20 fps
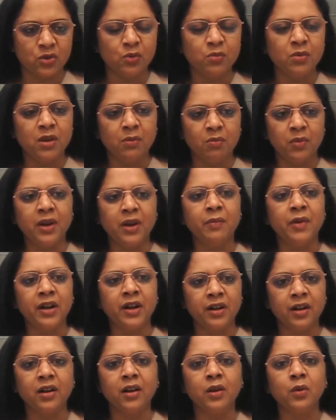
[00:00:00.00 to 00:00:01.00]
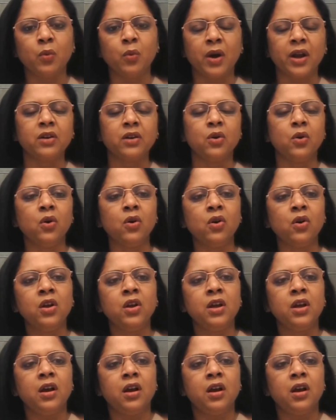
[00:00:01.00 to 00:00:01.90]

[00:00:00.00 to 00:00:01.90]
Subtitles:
to be implemented in one go,